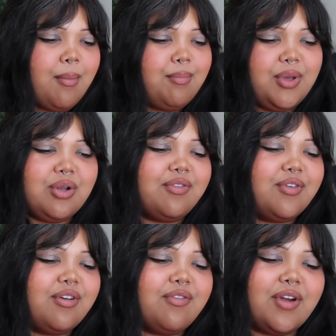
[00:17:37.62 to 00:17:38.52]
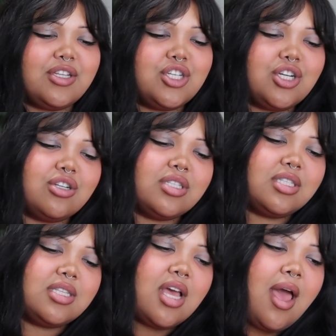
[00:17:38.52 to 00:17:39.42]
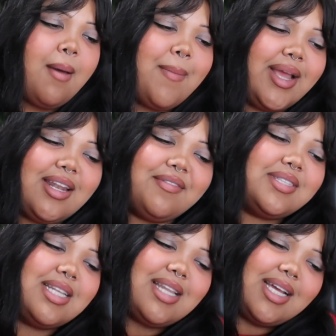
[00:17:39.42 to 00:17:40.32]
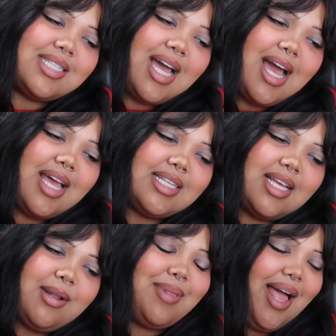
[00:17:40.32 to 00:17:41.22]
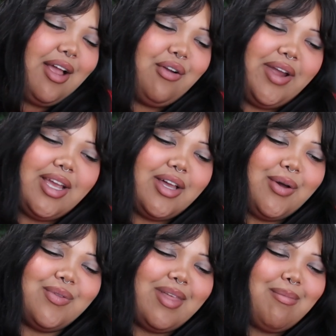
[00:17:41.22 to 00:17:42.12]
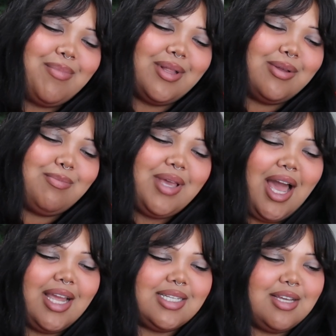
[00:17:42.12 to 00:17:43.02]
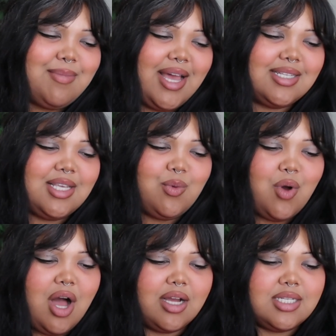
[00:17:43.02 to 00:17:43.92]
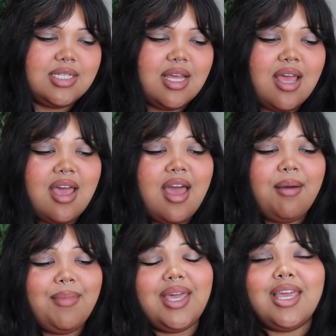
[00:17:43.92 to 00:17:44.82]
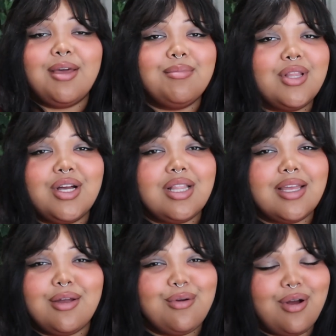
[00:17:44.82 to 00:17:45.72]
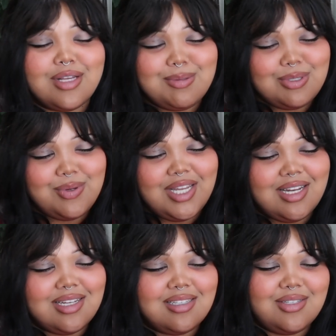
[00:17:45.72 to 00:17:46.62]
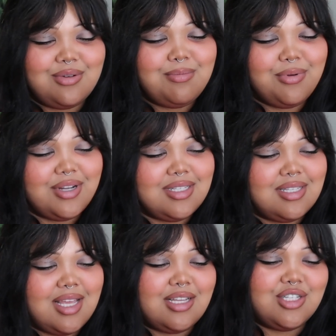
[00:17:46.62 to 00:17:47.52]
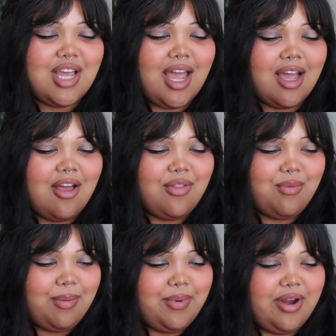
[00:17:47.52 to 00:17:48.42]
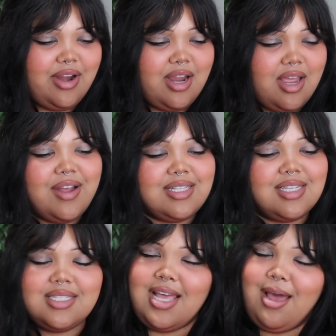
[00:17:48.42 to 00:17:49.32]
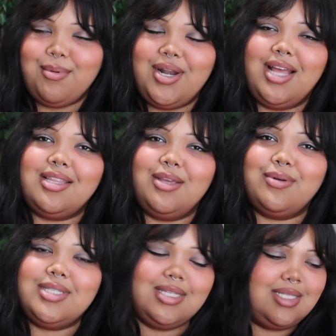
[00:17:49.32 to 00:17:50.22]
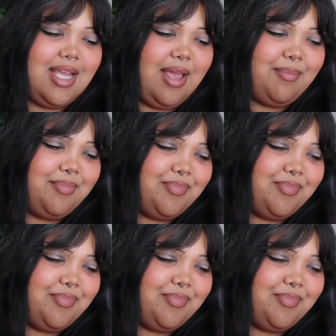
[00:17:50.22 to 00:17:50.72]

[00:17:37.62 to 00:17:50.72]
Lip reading: Beautiful French shirts, magnificent neckties, and a black greatcoat that billowed behind him as he walked, making him look like a cross between a student prince and Jack the Ripper. Francis Abernathy was his name.